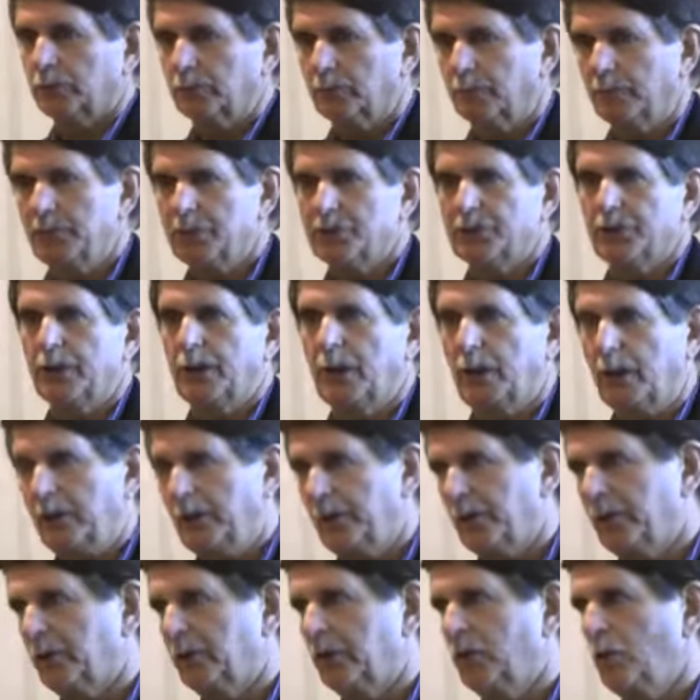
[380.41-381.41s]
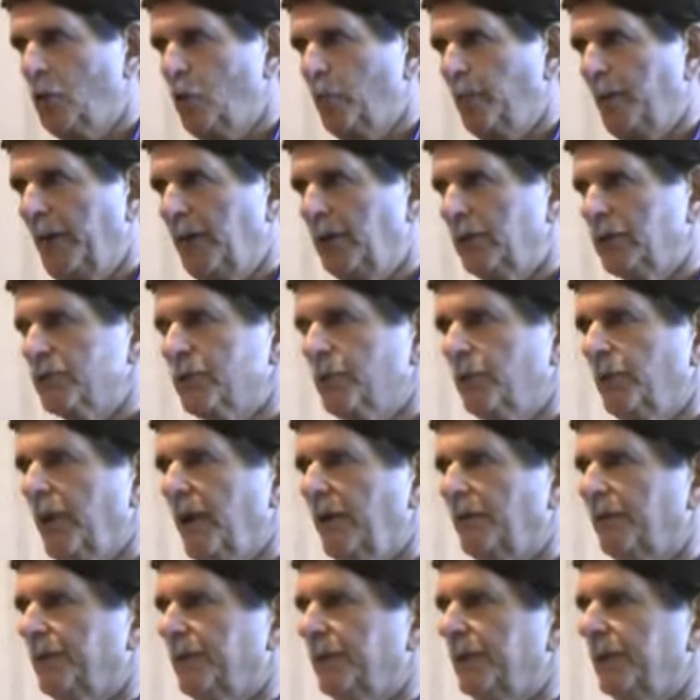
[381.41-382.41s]
or BCIR or Coke pouch, we
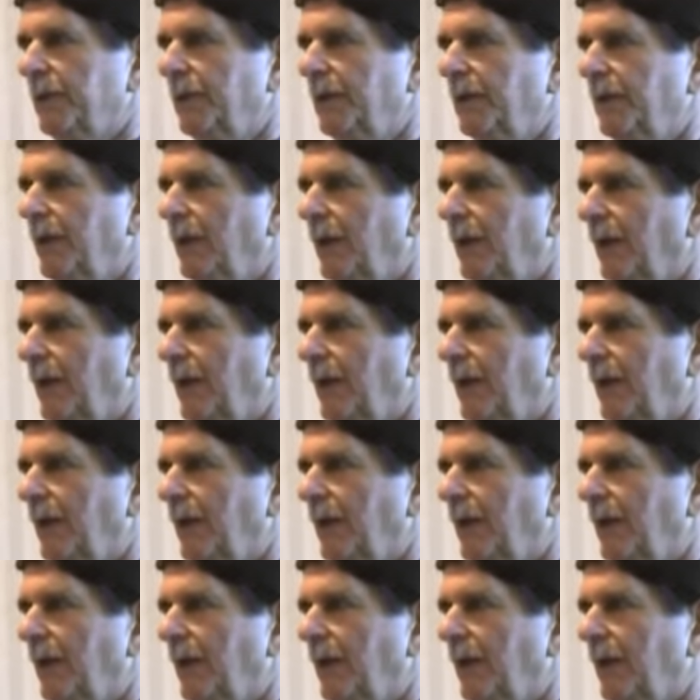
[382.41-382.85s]
have to